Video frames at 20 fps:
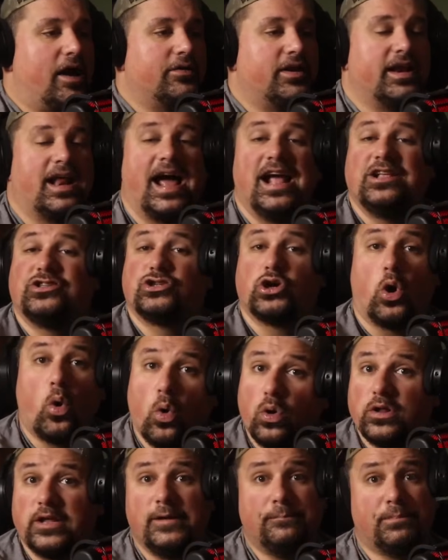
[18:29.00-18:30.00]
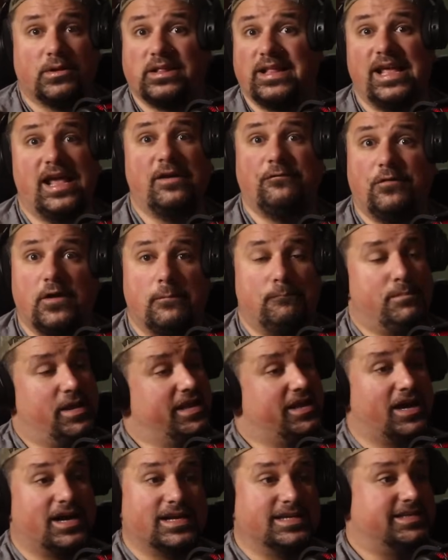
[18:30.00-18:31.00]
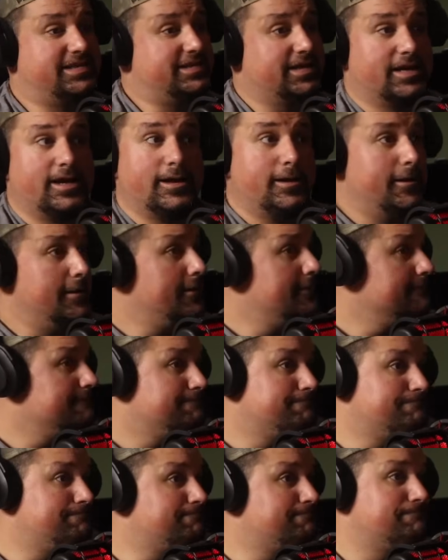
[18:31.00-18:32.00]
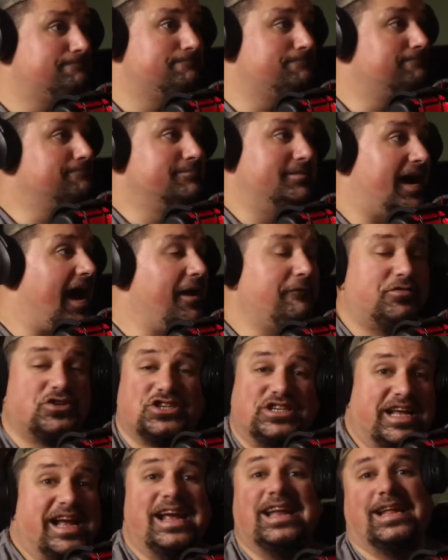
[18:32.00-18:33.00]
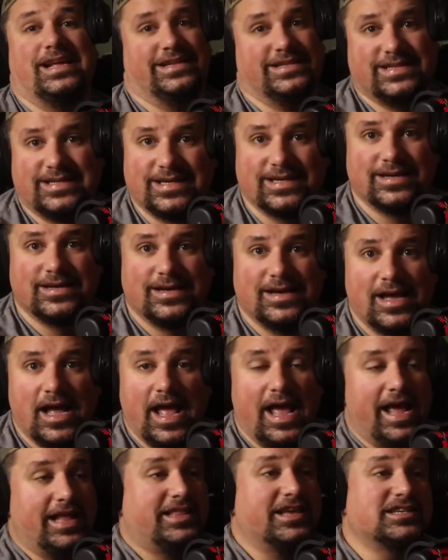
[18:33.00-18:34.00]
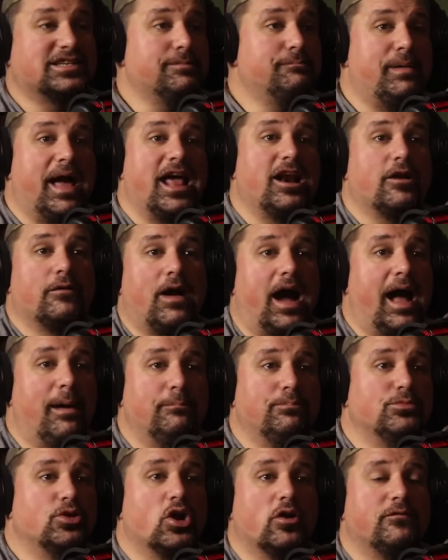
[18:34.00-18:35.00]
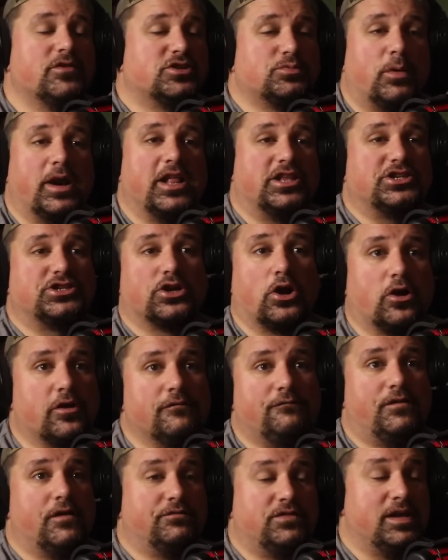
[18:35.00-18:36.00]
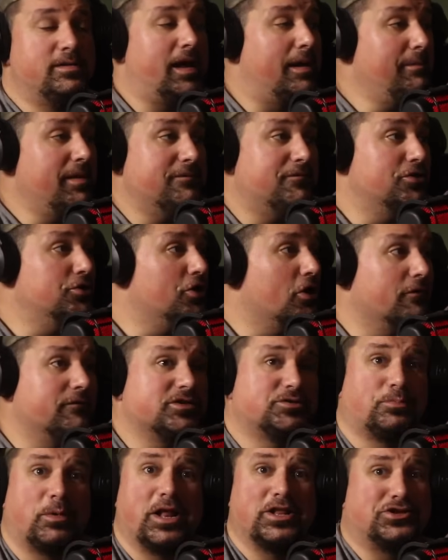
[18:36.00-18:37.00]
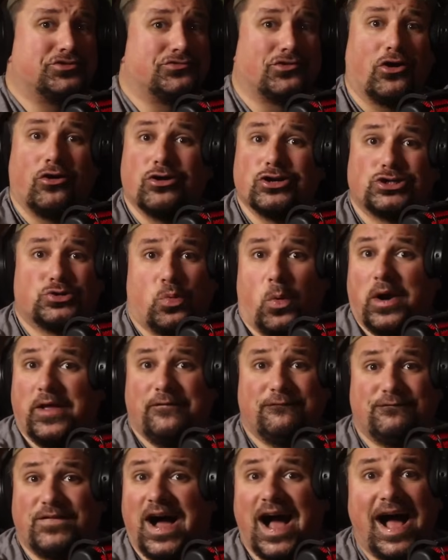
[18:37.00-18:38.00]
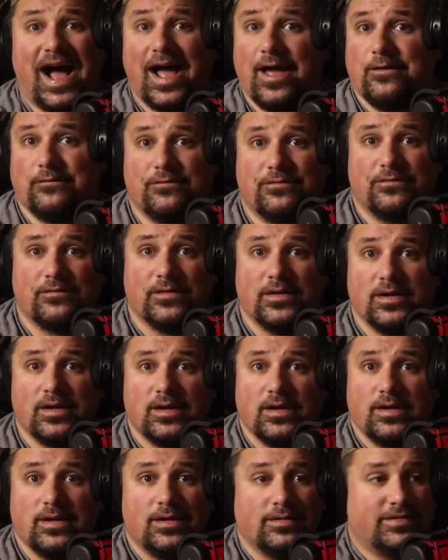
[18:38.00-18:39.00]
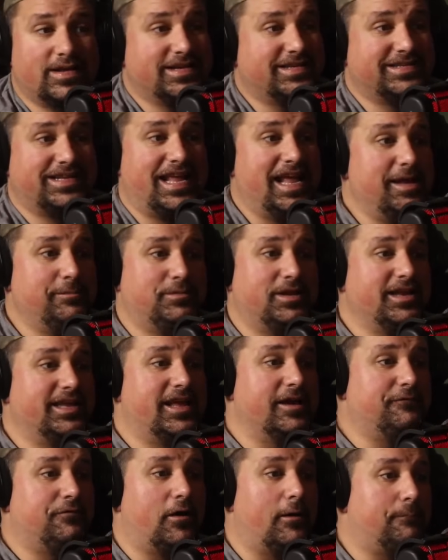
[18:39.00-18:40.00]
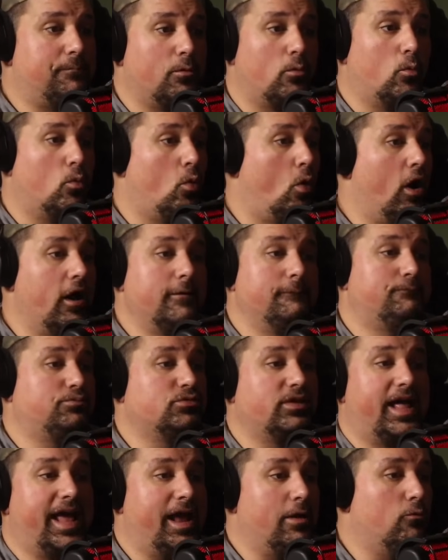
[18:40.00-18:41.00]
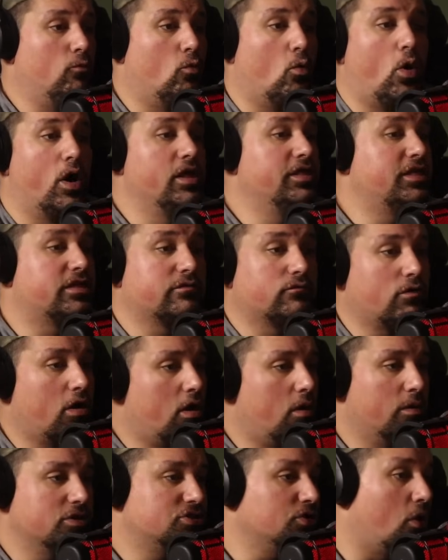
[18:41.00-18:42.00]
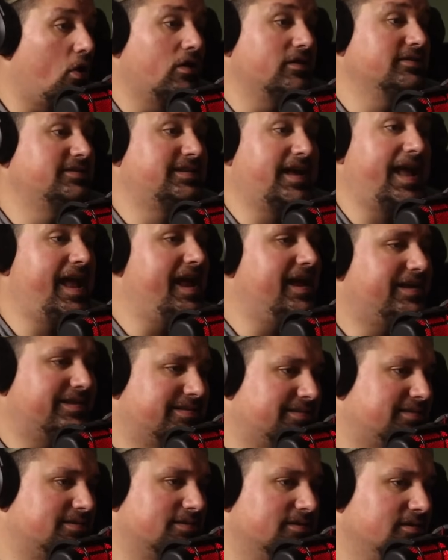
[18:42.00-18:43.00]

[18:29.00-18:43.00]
And I totally believe it because I've seen it. Doesn't matter. I'm nervous when it's third and 15. I'm even nervous when it's third and 25. This team can give up one play, one throw. It's all it takes.